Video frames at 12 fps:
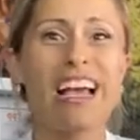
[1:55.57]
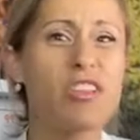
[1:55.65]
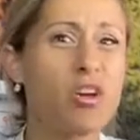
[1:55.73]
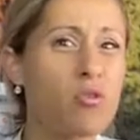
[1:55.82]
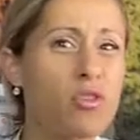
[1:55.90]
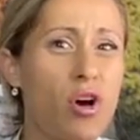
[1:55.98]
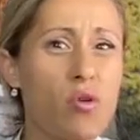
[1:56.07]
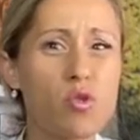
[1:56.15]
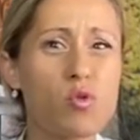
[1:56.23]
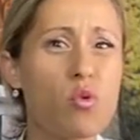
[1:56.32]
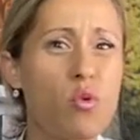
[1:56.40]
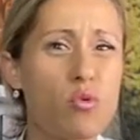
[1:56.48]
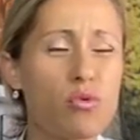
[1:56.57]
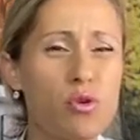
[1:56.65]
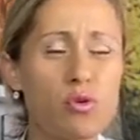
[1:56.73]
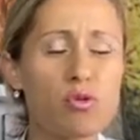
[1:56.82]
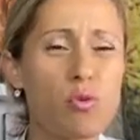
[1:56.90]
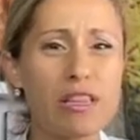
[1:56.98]
I don't also
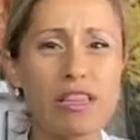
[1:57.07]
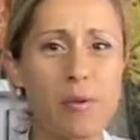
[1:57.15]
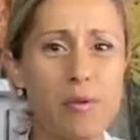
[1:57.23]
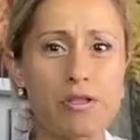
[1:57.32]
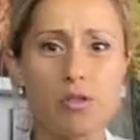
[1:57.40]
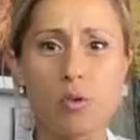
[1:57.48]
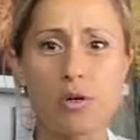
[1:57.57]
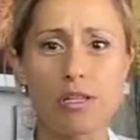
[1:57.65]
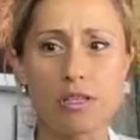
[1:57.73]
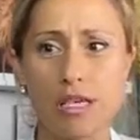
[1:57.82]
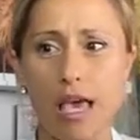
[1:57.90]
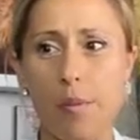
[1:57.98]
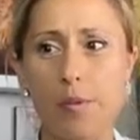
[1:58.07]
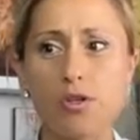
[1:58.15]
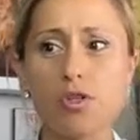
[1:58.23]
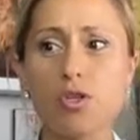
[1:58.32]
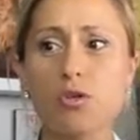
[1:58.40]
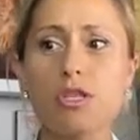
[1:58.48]
use wet napkins to clean the camera.
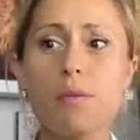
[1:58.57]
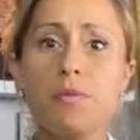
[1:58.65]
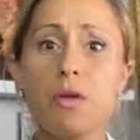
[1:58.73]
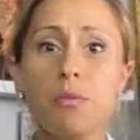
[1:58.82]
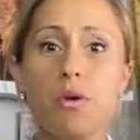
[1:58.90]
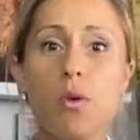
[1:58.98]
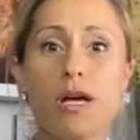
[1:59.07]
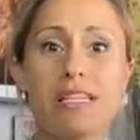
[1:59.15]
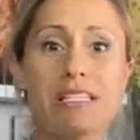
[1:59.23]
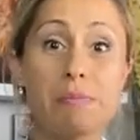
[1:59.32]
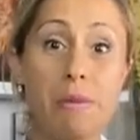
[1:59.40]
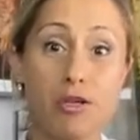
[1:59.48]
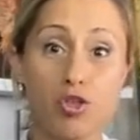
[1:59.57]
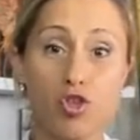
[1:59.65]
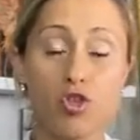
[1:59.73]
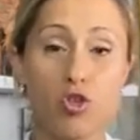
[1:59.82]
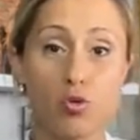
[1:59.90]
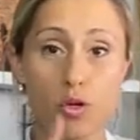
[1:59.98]
So tip number one is make
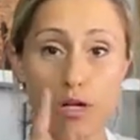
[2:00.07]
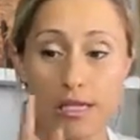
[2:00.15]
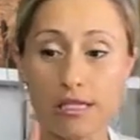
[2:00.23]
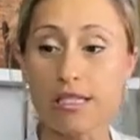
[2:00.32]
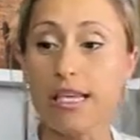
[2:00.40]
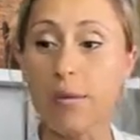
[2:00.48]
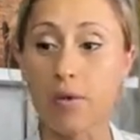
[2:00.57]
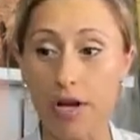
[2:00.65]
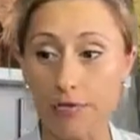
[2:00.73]
sure you clean the camera.